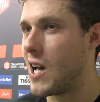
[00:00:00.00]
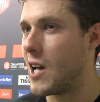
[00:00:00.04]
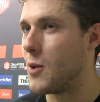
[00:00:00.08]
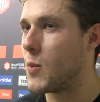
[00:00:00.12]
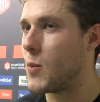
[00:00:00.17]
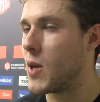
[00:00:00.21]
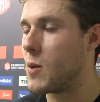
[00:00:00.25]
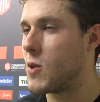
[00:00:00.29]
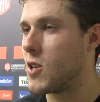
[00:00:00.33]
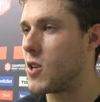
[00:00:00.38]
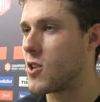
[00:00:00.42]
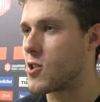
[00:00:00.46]

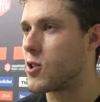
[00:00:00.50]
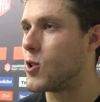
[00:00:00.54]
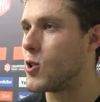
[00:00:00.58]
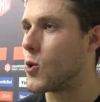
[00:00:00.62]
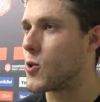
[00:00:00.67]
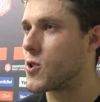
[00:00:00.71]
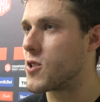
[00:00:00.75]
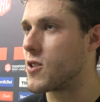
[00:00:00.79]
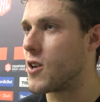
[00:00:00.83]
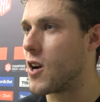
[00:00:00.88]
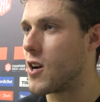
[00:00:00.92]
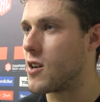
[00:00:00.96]
Maybe a
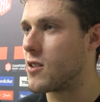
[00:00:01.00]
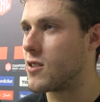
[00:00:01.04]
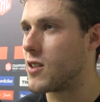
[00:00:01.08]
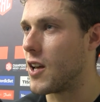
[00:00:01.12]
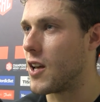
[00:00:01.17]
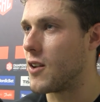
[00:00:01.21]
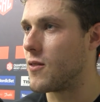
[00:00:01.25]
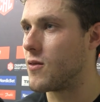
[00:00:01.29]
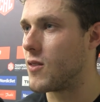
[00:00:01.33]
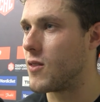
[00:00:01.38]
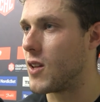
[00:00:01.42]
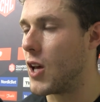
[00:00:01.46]
slow start.
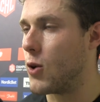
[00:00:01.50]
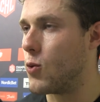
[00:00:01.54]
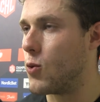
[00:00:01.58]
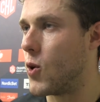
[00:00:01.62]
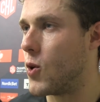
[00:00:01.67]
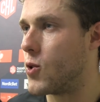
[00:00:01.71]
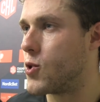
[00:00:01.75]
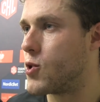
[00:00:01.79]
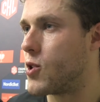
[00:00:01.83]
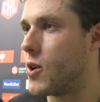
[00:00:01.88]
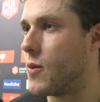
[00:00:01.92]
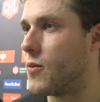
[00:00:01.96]
That
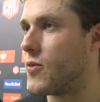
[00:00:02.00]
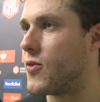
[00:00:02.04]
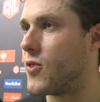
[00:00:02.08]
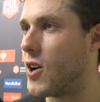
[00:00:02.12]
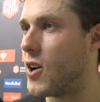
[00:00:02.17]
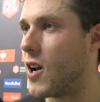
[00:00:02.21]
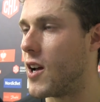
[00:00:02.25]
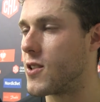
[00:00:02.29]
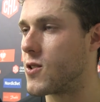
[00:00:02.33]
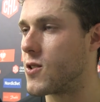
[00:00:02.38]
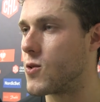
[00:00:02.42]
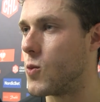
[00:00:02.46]
road trip
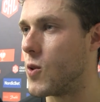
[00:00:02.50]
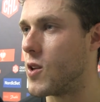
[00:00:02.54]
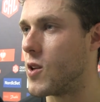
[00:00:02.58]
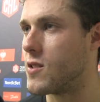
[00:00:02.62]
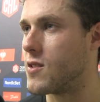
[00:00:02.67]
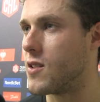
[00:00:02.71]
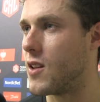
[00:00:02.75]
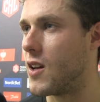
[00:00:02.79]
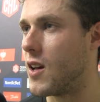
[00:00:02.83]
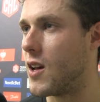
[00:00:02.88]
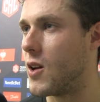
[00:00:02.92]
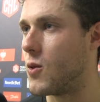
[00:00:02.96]
for us
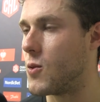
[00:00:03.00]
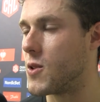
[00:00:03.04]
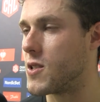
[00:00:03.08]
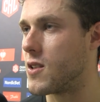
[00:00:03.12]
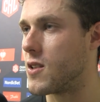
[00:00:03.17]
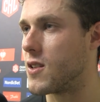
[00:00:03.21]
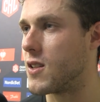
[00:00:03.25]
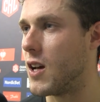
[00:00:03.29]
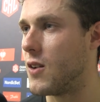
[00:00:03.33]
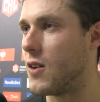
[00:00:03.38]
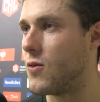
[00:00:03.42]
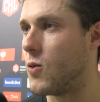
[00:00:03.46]
was
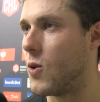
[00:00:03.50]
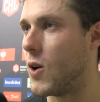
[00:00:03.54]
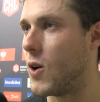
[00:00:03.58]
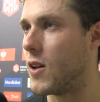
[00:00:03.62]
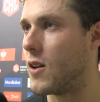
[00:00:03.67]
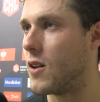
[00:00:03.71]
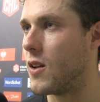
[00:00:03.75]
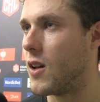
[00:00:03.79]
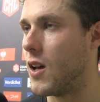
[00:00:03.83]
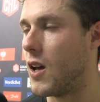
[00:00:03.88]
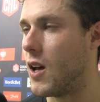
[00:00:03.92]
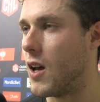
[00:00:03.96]
a tough
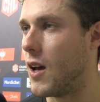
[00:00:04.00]
one.